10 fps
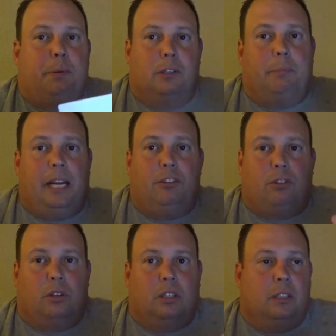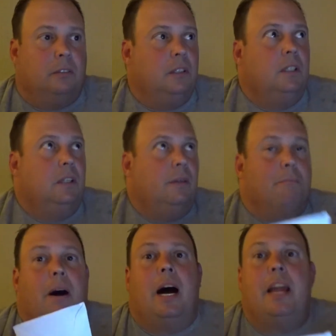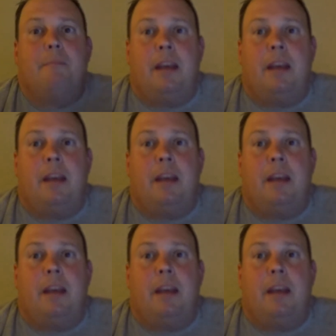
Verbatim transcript: Spinnerbaits are my